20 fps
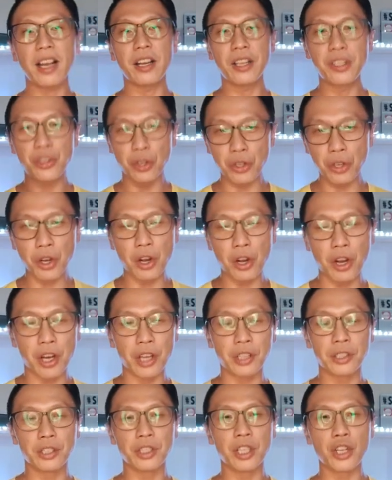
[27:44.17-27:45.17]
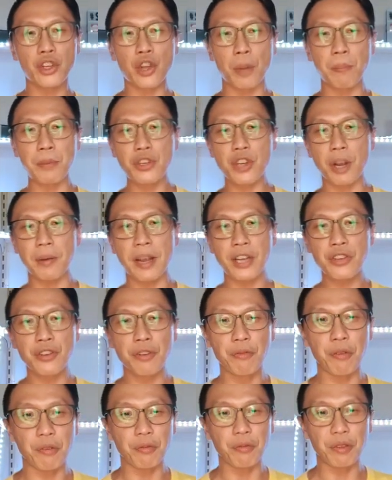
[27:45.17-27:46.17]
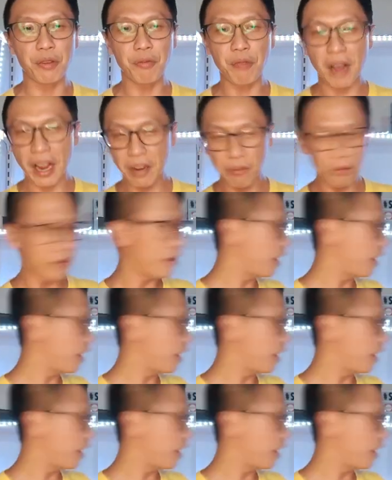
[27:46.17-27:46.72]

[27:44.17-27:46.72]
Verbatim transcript: It's also on the Shopee shop, SG55.